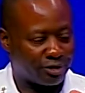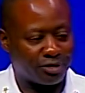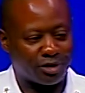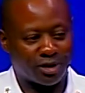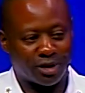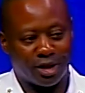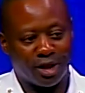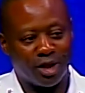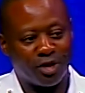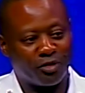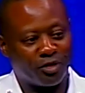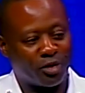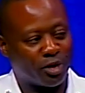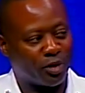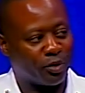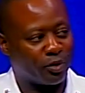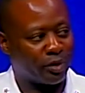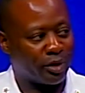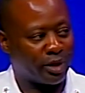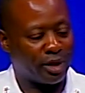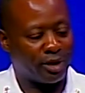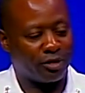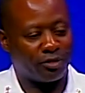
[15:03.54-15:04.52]
cell phone
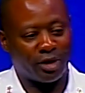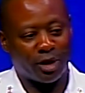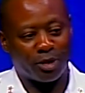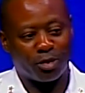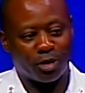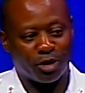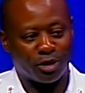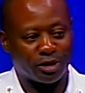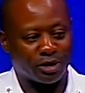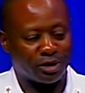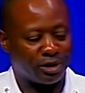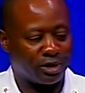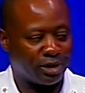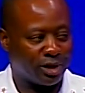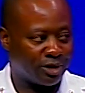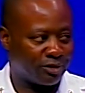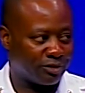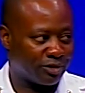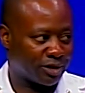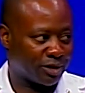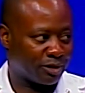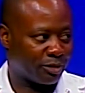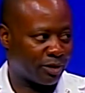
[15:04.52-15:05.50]
ring, if that person
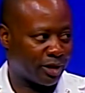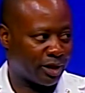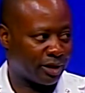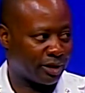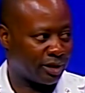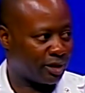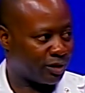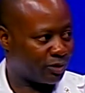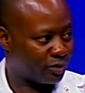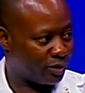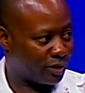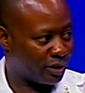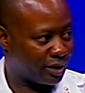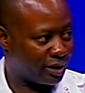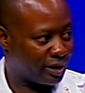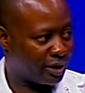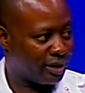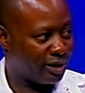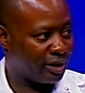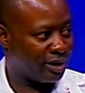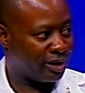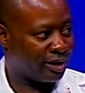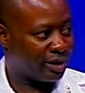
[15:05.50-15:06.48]
looking for somebody, guess what?
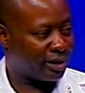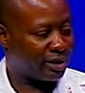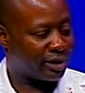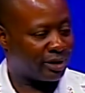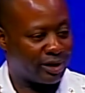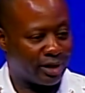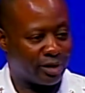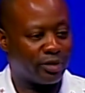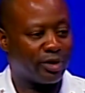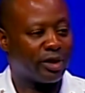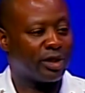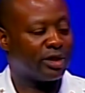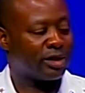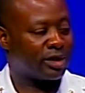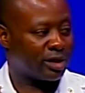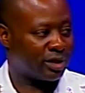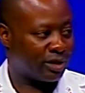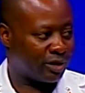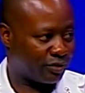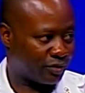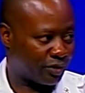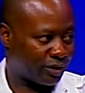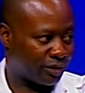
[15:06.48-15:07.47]
They're going to hear your
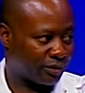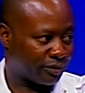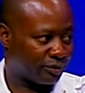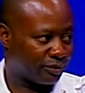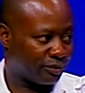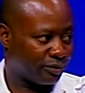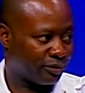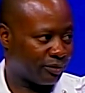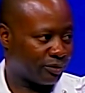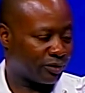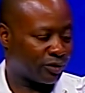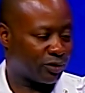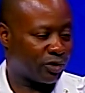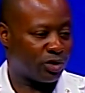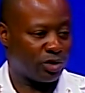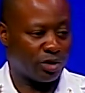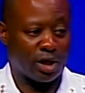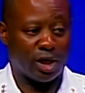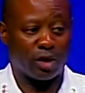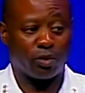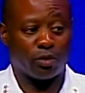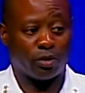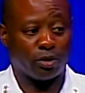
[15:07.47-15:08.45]
cell phone. Should
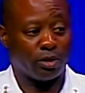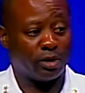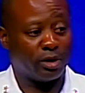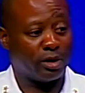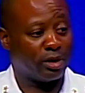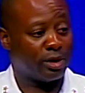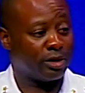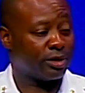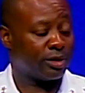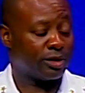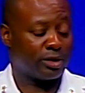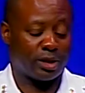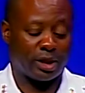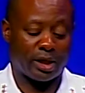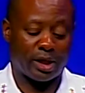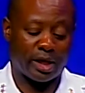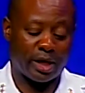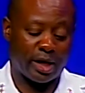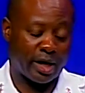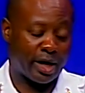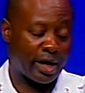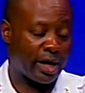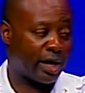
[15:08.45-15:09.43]
I run? Should I
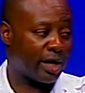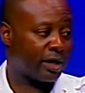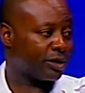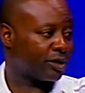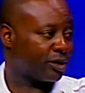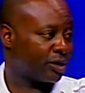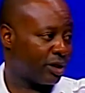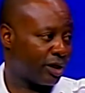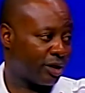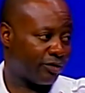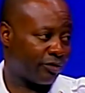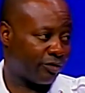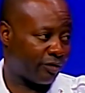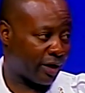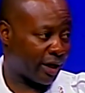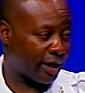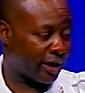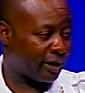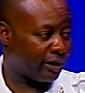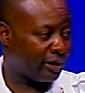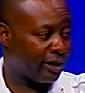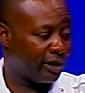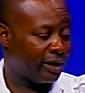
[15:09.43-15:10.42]
hide? Should I
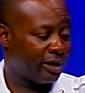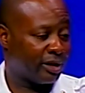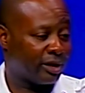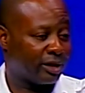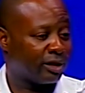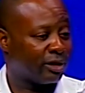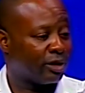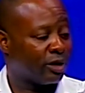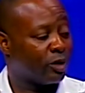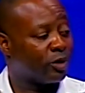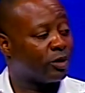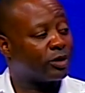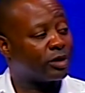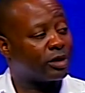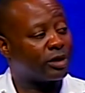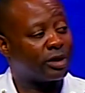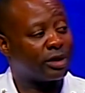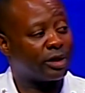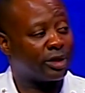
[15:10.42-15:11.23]
fight? Those are the